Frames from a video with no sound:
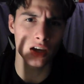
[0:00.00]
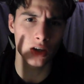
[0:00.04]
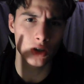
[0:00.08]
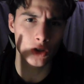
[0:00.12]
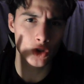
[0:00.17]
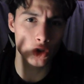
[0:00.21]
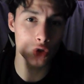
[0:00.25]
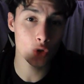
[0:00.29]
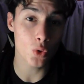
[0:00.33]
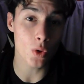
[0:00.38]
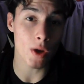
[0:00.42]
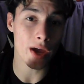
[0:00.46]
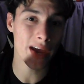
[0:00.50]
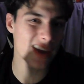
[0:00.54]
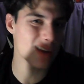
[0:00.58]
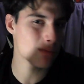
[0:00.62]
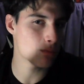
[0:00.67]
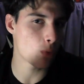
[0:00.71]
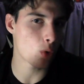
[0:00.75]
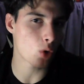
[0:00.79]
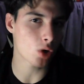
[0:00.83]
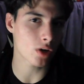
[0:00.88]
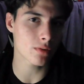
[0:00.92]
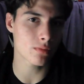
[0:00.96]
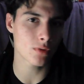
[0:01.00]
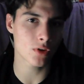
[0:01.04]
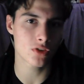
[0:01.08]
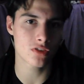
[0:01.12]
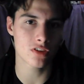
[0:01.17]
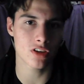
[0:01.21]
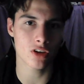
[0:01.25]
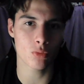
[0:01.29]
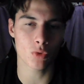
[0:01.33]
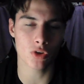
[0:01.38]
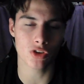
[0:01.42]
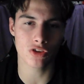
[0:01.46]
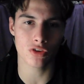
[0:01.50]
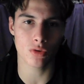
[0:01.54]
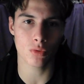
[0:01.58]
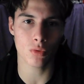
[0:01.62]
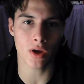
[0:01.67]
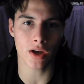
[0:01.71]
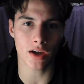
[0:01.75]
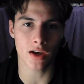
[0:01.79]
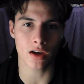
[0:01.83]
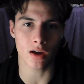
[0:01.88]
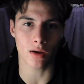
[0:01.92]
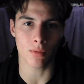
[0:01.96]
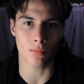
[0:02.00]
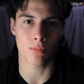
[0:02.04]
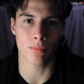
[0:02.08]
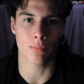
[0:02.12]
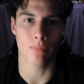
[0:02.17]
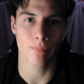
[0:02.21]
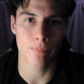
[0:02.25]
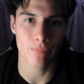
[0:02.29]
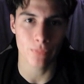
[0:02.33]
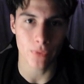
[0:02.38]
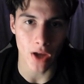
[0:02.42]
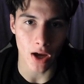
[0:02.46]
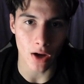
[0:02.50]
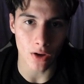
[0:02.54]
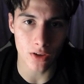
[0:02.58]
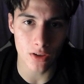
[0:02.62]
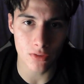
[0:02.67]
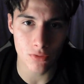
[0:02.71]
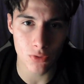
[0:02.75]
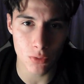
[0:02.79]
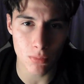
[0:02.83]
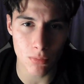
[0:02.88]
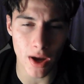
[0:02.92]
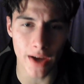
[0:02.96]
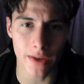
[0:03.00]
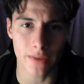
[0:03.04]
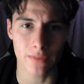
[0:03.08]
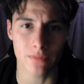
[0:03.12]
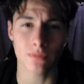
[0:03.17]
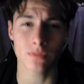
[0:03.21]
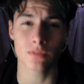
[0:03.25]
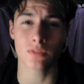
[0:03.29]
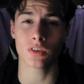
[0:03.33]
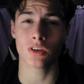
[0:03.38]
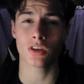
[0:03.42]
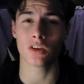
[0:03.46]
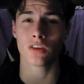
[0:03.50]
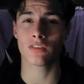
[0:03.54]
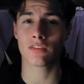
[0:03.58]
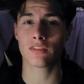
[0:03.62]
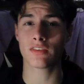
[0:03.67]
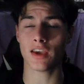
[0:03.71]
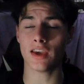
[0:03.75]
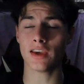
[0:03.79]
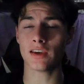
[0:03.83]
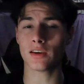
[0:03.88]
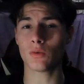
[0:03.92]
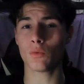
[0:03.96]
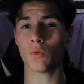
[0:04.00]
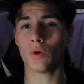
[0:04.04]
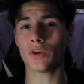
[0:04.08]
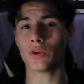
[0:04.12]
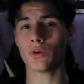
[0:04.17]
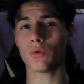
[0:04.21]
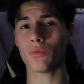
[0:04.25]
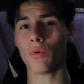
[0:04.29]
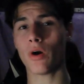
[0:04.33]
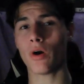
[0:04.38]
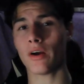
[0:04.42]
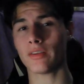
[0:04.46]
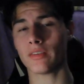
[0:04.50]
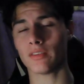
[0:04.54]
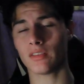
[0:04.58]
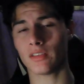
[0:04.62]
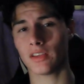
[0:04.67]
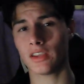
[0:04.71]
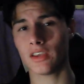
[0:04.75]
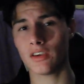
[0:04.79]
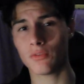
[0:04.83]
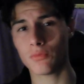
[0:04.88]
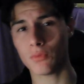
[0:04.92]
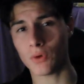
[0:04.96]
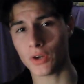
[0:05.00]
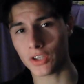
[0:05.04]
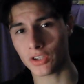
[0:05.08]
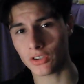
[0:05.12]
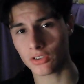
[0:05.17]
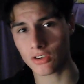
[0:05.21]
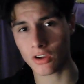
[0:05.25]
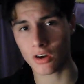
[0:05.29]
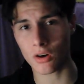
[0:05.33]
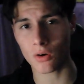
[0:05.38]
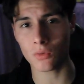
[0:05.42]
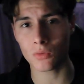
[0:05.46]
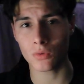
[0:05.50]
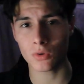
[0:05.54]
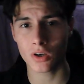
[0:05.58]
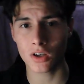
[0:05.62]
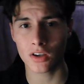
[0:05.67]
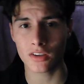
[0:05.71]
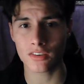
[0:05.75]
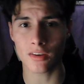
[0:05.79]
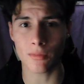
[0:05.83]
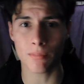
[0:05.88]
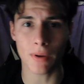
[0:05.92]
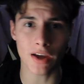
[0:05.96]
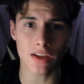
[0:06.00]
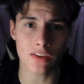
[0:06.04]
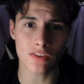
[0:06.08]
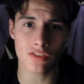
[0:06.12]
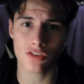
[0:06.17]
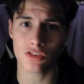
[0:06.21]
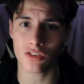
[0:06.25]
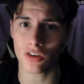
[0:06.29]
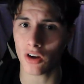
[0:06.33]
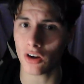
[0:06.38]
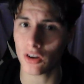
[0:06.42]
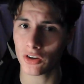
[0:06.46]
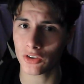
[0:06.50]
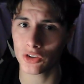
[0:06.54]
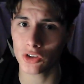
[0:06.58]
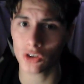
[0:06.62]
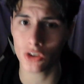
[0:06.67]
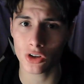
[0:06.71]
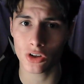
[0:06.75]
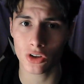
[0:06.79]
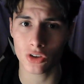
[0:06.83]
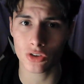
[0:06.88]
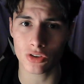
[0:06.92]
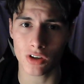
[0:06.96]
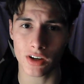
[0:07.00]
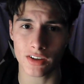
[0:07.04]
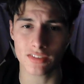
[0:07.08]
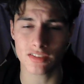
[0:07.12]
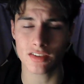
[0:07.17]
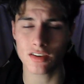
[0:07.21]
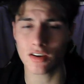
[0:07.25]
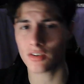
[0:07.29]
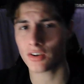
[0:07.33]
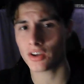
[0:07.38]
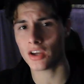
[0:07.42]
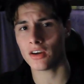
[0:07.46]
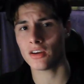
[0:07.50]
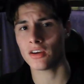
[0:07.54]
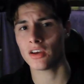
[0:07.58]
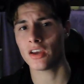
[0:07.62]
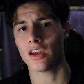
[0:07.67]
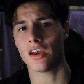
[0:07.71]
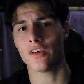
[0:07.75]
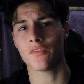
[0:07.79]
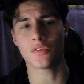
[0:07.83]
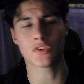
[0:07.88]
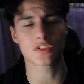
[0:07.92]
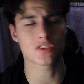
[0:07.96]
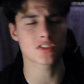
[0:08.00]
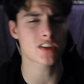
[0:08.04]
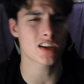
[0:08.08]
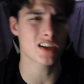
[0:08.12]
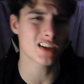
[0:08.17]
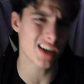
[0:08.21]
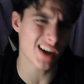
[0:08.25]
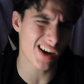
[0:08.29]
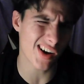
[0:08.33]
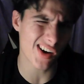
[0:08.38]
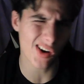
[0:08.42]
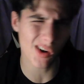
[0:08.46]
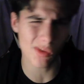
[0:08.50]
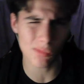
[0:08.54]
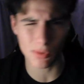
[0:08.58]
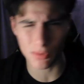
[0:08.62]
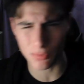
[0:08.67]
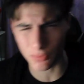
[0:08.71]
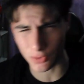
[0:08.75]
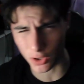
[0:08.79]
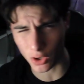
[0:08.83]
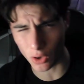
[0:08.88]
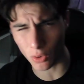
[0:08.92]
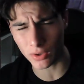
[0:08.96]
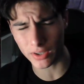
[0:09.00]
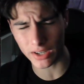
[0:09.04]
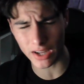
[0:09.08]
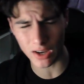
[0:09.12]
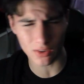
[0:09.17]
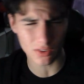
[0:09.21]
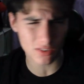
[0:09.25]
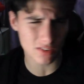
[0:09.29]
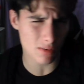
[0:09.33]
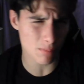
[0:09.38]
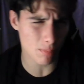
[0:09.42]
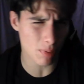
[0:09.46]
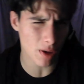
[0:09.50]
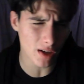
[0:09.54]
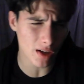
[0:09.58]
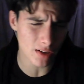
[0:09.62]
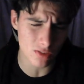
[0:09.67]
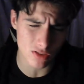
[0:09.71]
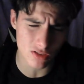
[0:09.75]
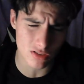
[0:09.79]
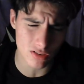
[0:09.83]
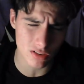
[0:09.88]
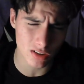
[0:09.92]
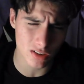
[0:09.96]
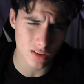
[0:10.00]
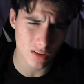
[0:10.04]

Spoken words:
do a morning routine once you wake up. I'll give you mine. Take what you want, leave what you don't. Depends on your criteria. If you're staying at home, if you're going out, depends.